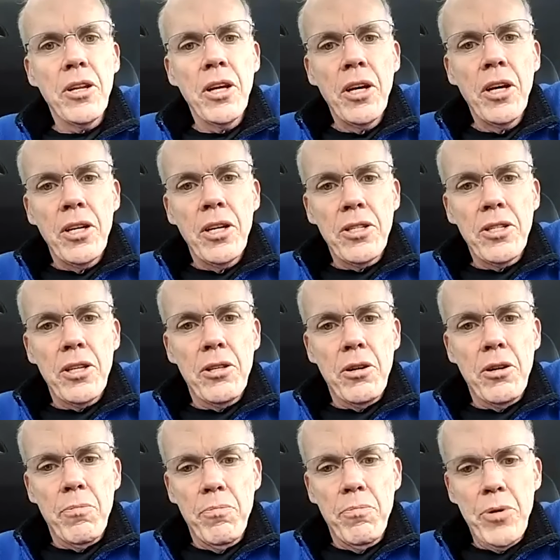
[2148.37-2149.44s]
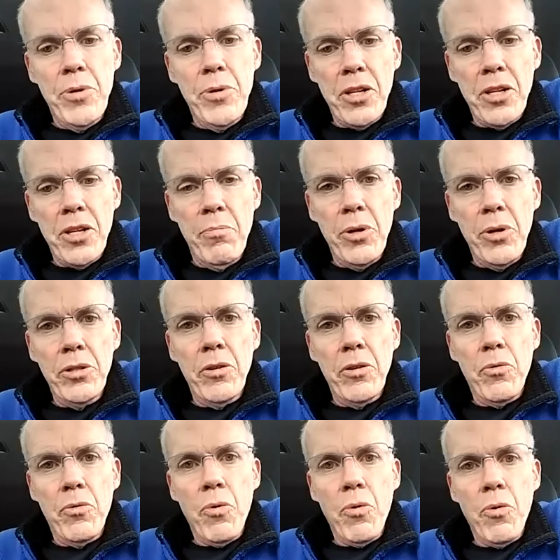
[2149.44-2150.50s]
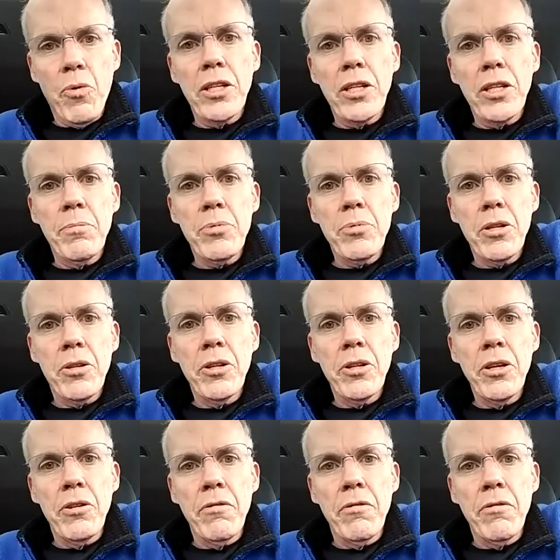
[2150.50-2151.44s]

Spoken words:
is that they're busily building rocket ships to leave,